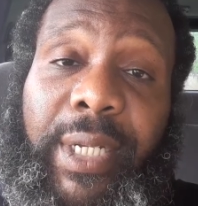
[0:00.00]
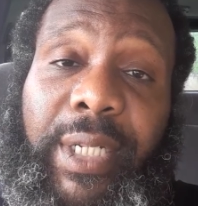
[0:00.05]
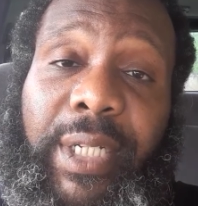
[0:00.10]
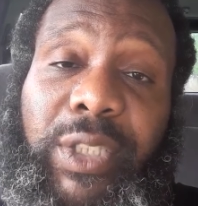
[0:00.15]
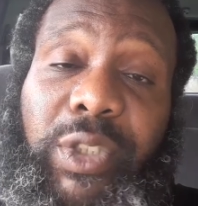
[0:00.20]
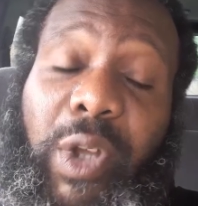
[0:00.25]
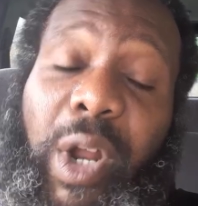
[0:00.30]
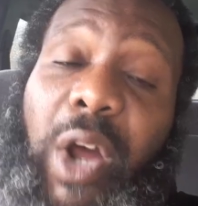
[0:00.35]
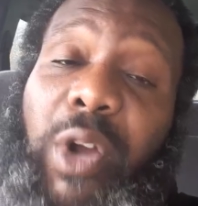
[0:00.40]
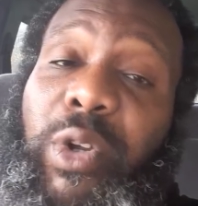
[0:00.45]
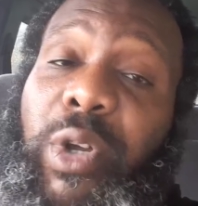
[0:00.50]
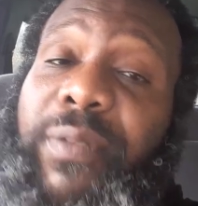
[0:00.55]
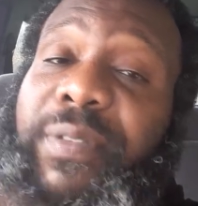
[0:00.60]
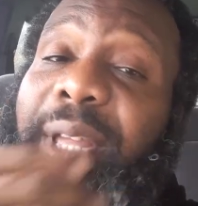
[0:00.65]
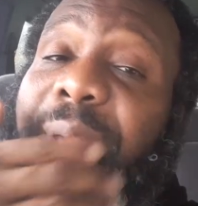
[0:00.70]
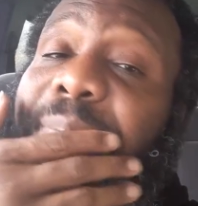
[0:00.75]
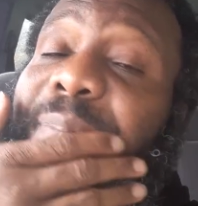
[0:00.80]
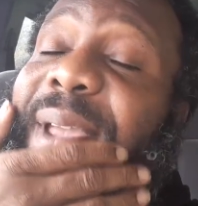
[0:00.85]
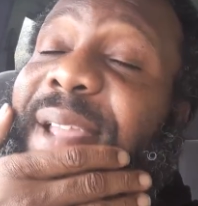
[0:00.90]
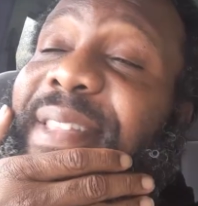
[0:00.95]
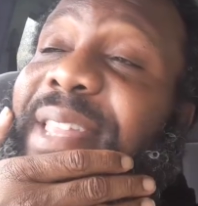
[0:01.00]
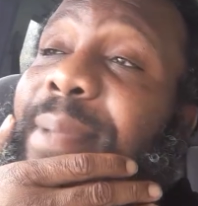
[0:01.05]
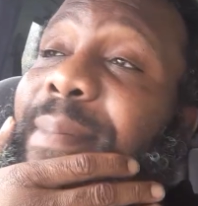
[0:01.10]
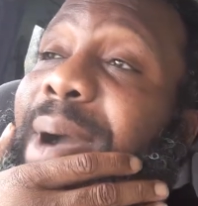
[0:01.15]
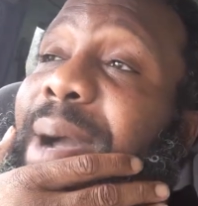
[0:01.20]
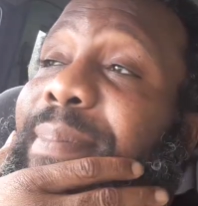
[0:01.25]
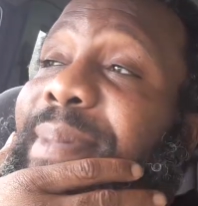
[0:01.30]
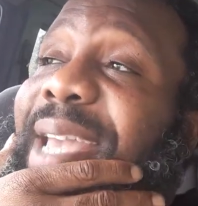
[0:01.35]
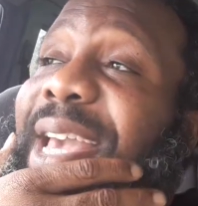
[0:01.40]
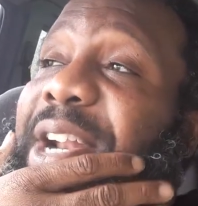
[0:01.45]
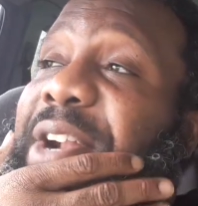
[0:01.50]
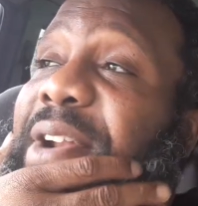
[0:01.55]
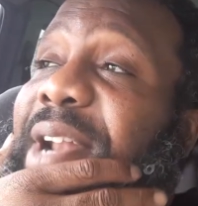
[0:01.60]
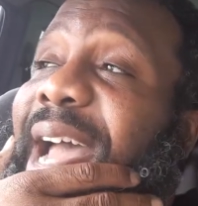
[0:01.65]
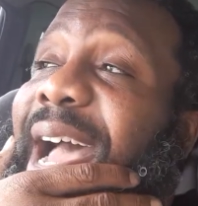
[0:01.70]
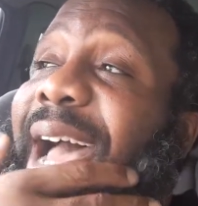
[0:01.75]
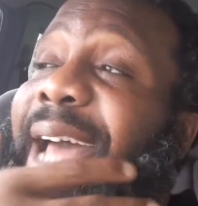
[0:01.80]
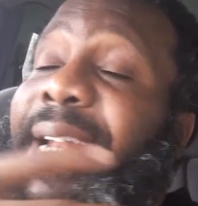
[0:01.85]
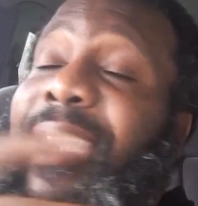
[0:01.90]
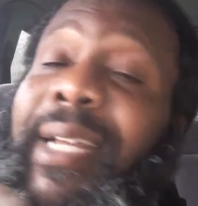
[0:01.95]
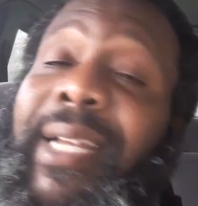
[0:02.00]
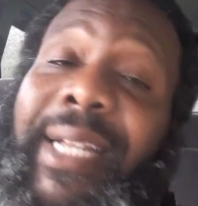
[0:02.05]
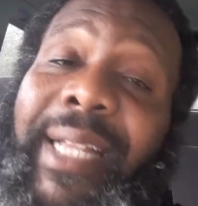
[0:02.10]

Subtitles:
So I don't know if they picked him up yet or not.